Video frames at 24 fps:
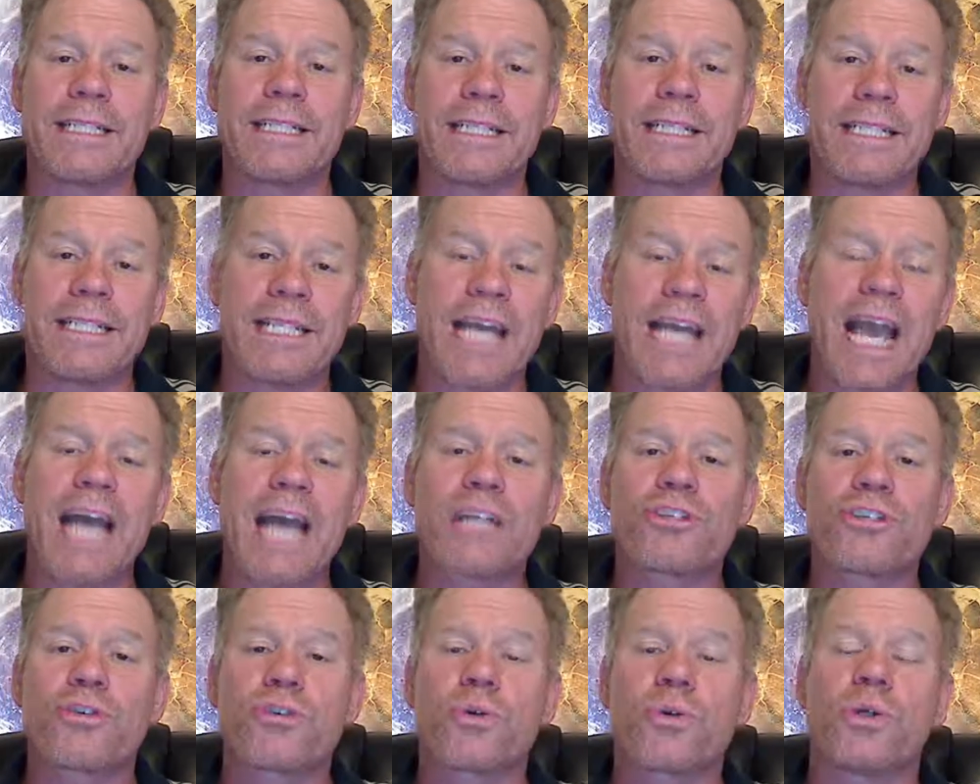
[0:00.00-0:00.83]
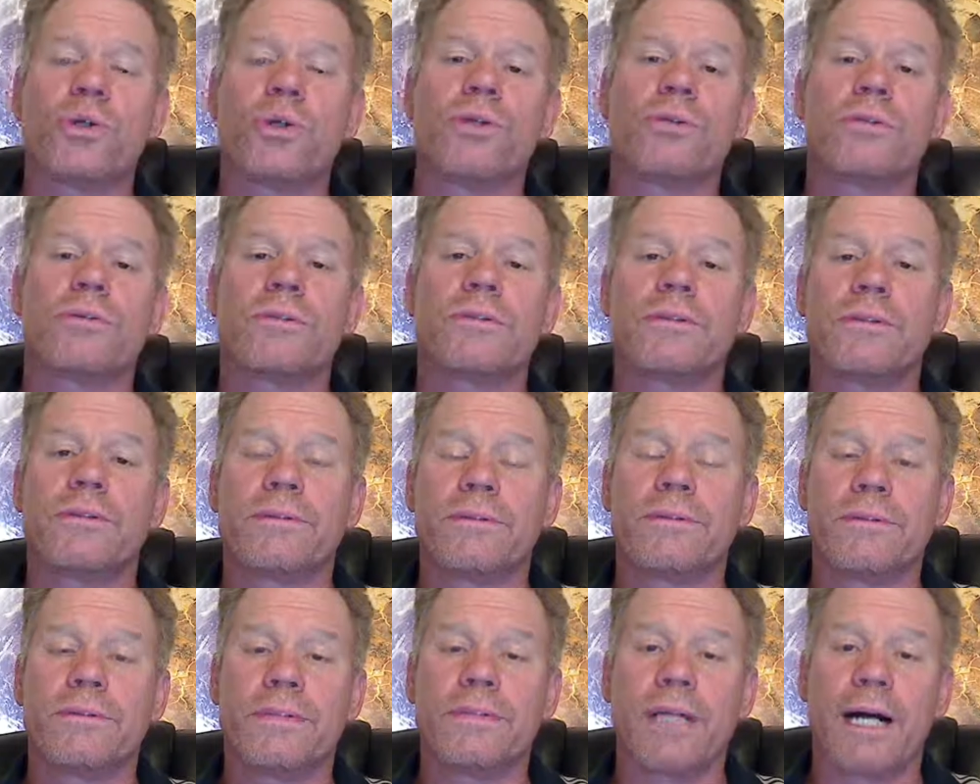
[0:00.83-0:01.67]
natural,
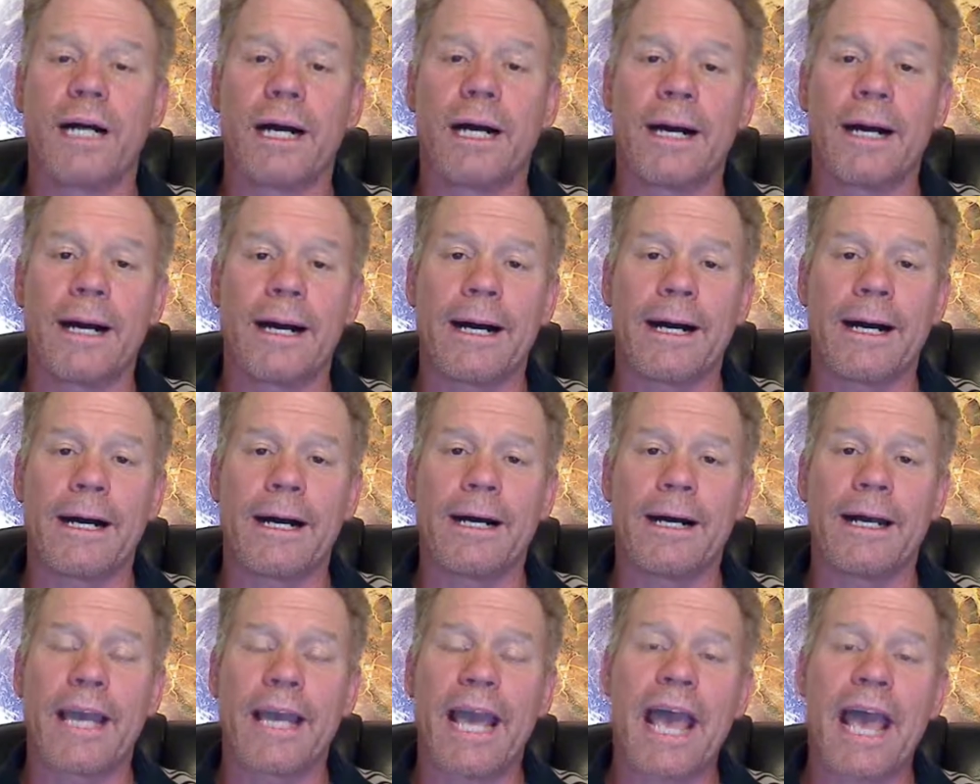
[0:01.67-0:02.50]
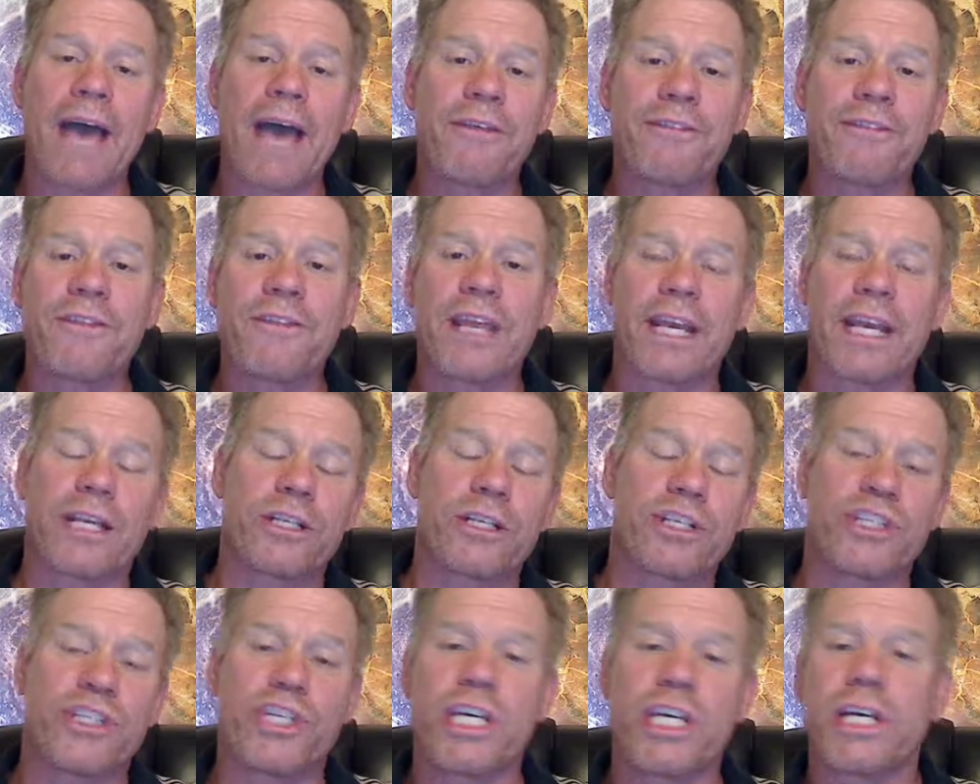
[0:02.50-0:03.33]
ethnic,
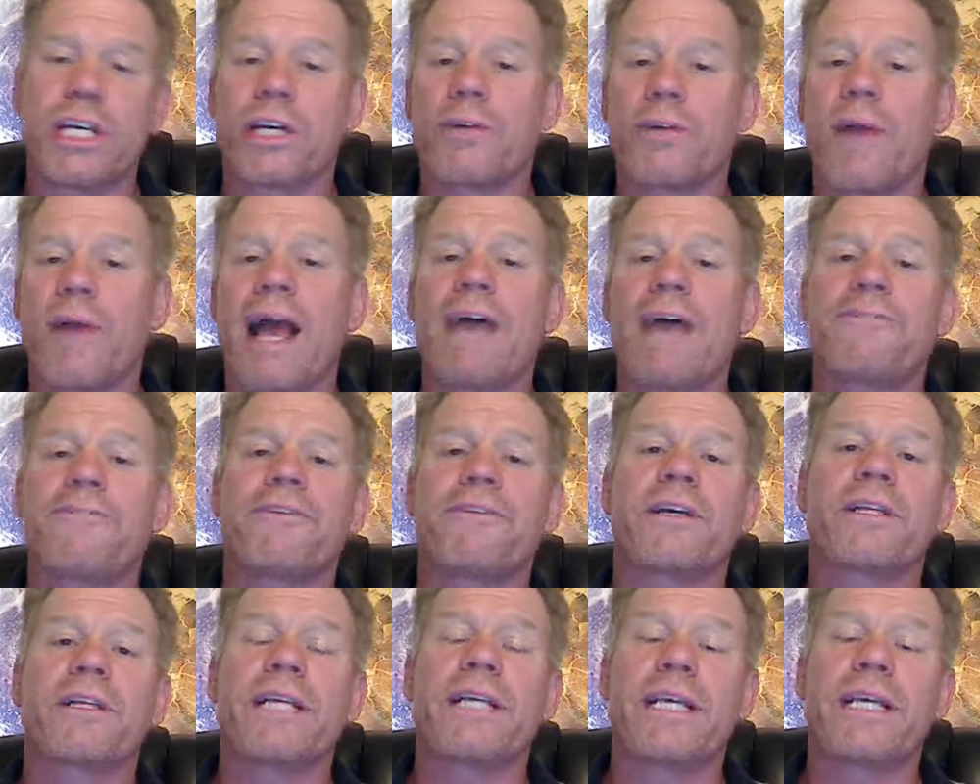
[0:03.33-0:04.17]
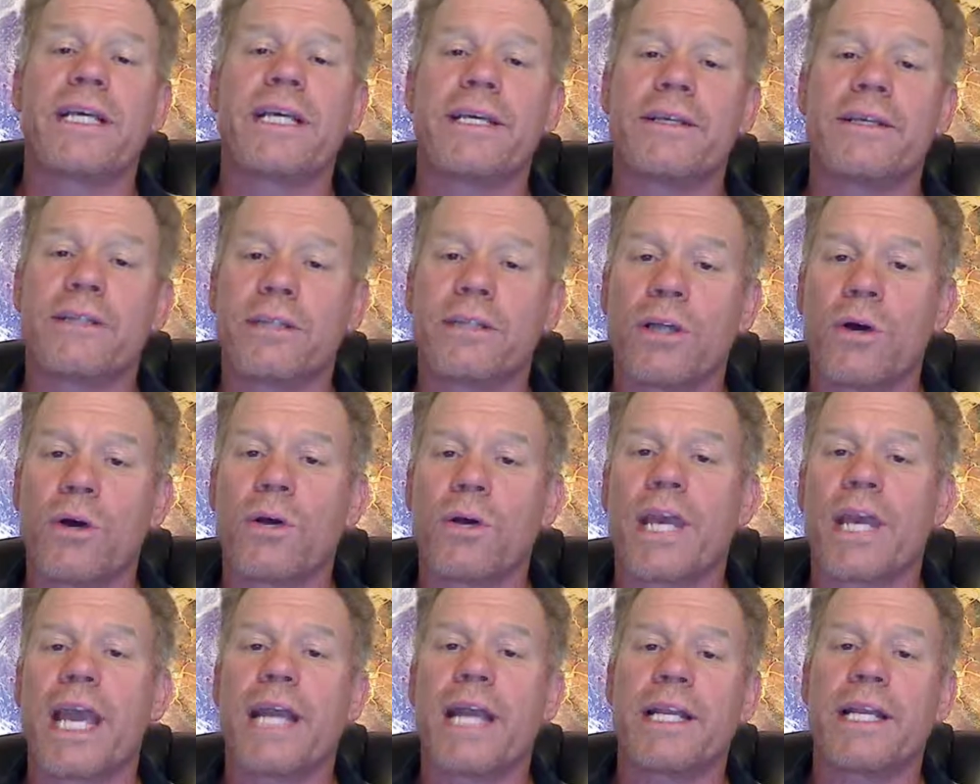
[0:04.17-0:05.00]
geographically
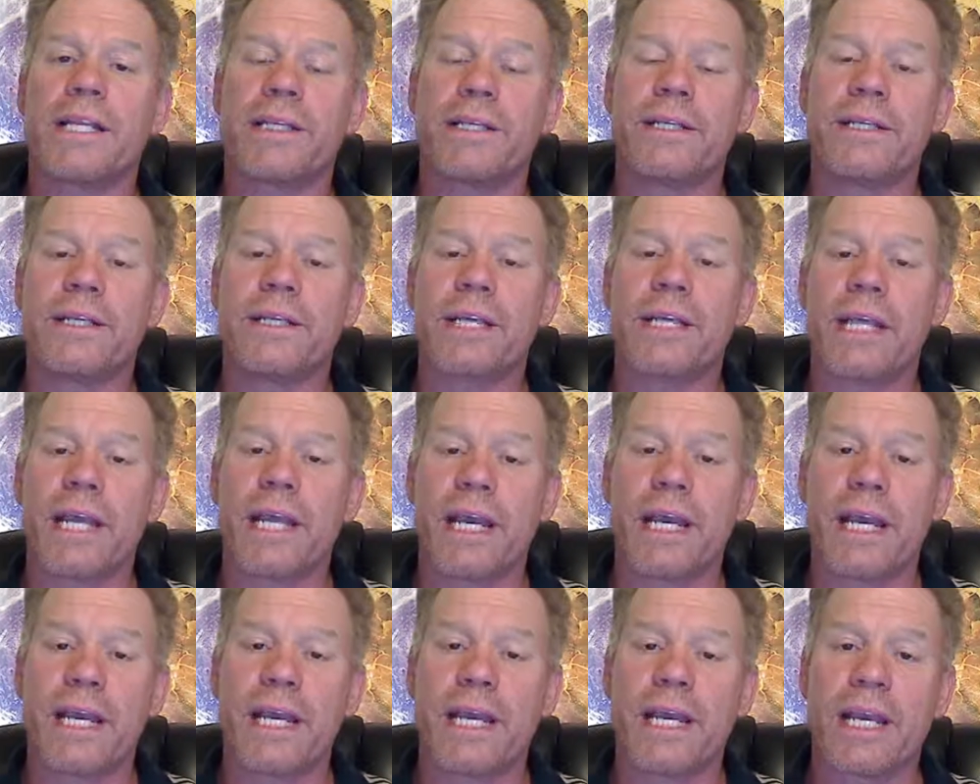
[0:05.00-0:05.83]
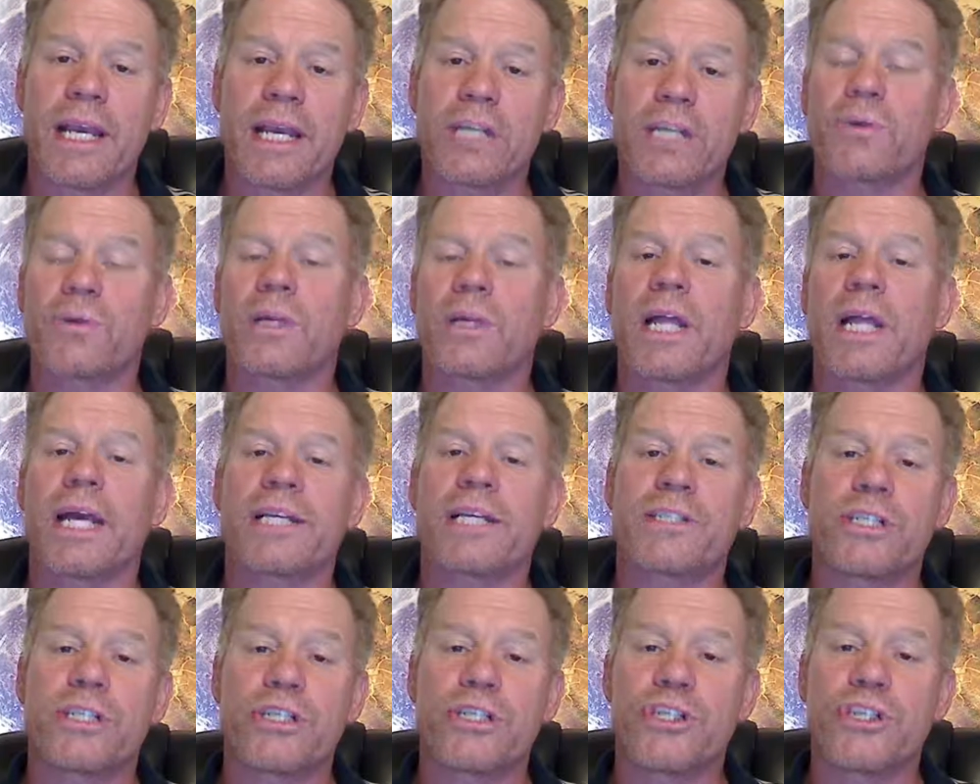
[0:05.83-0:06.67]
located
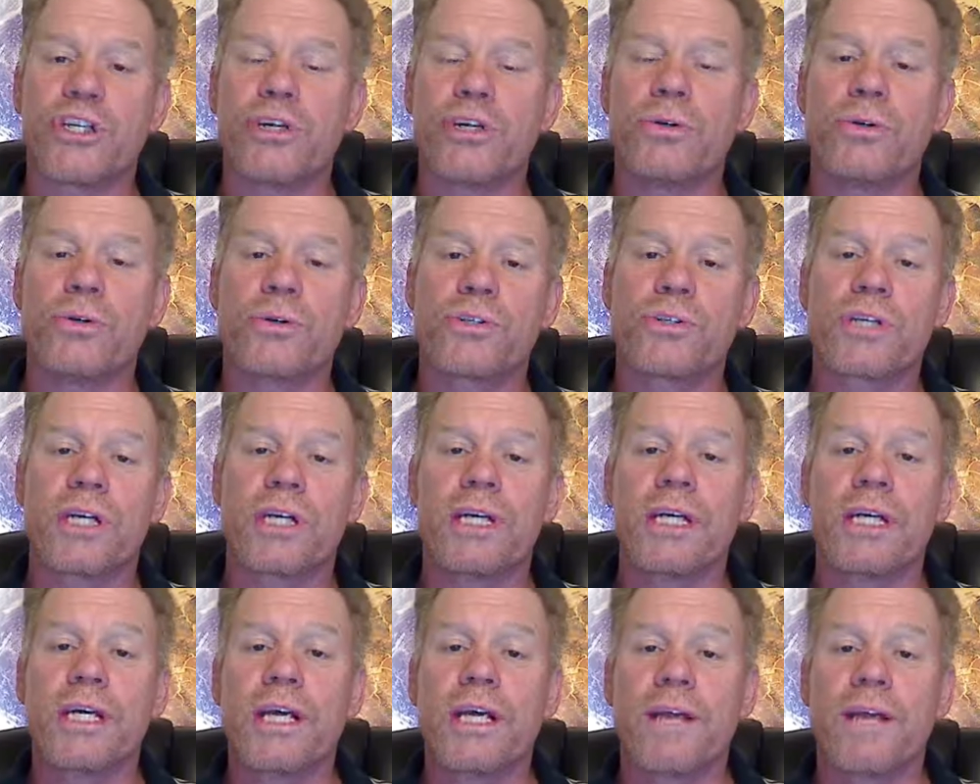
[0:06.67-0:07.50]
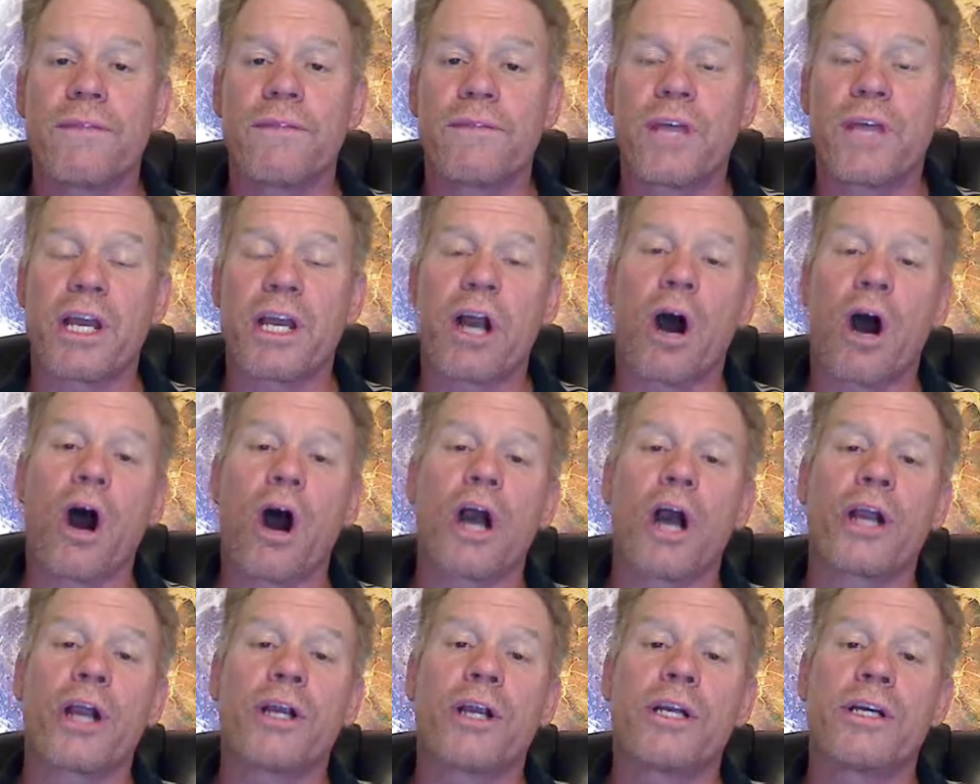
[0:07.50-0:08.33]
Israelites and Jews that
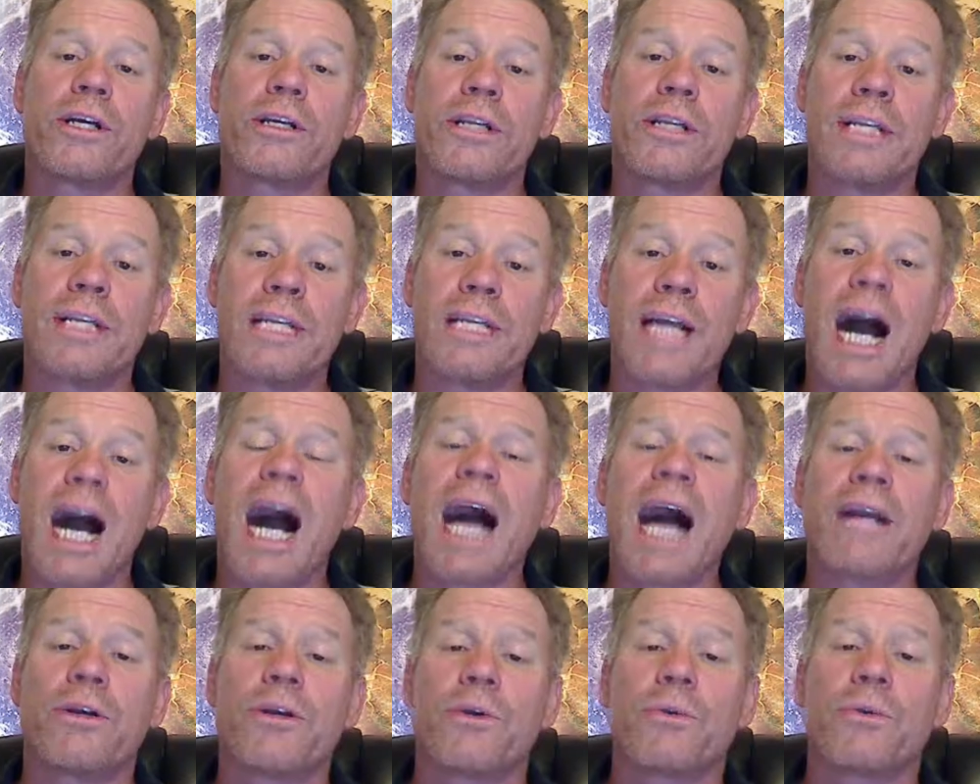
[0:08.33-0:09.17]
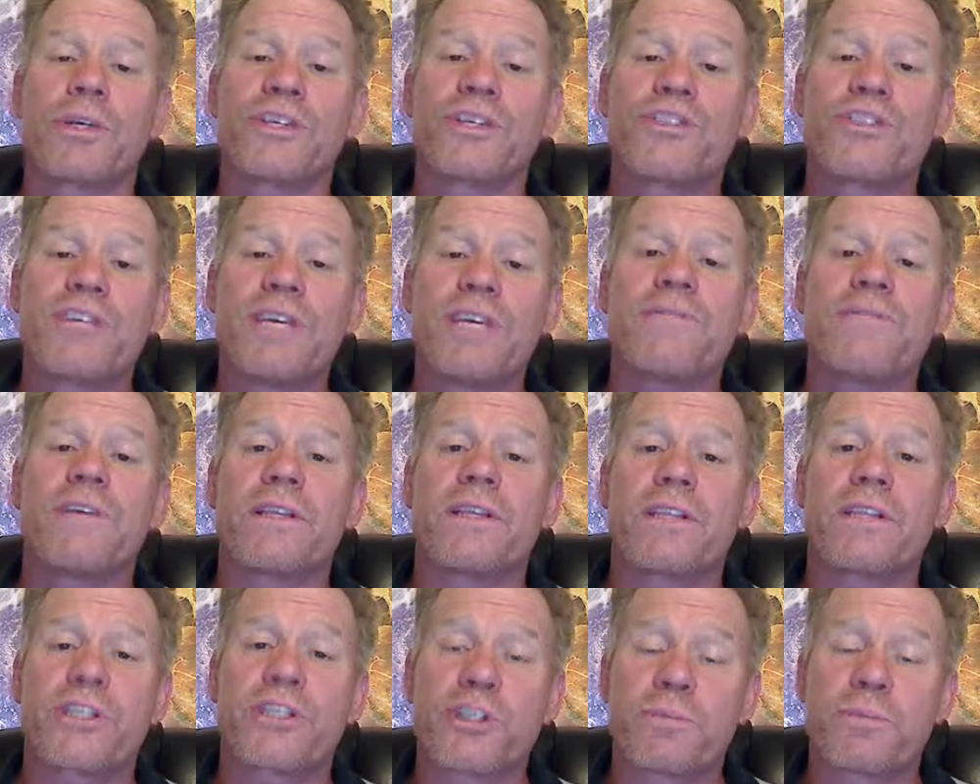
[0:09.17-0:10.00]
are not
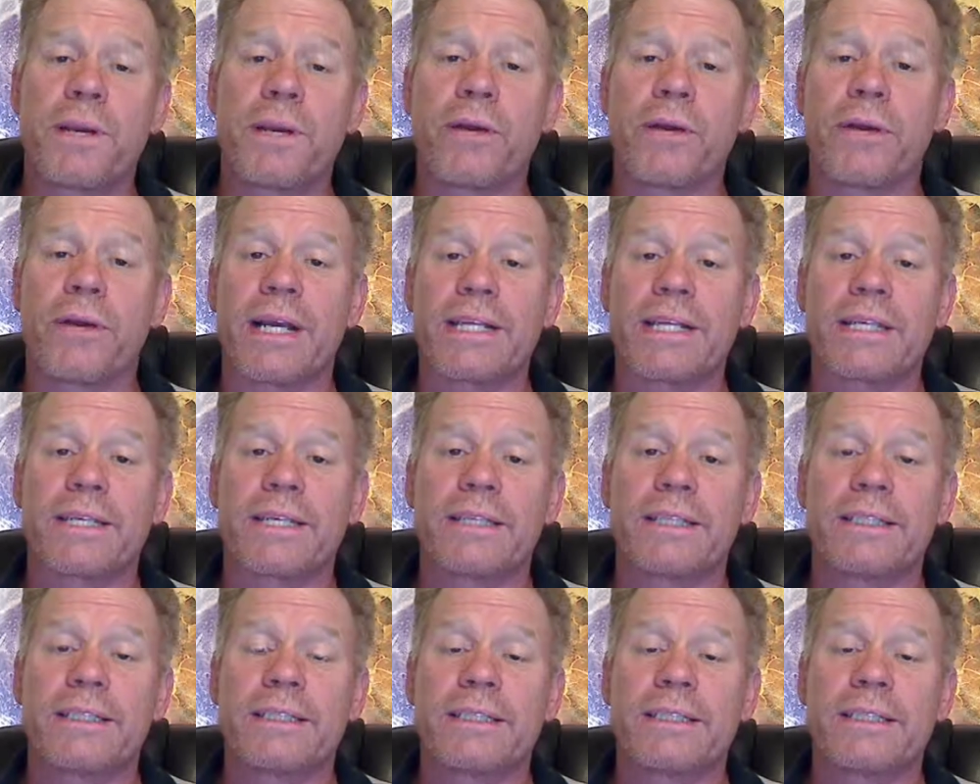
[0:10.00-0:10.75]
receiving the Spirit